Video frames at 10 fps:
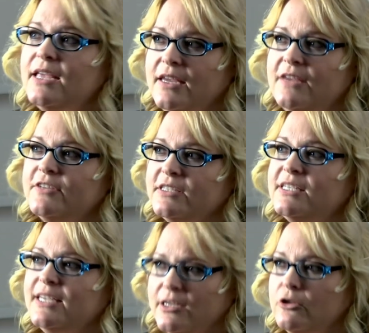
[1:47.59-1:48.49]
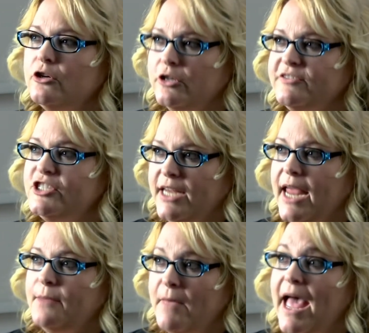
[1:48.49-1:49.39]
even to kill her if she
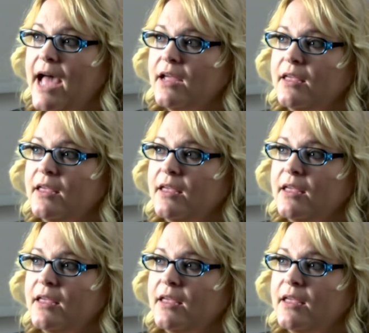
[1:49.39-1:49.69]
came back,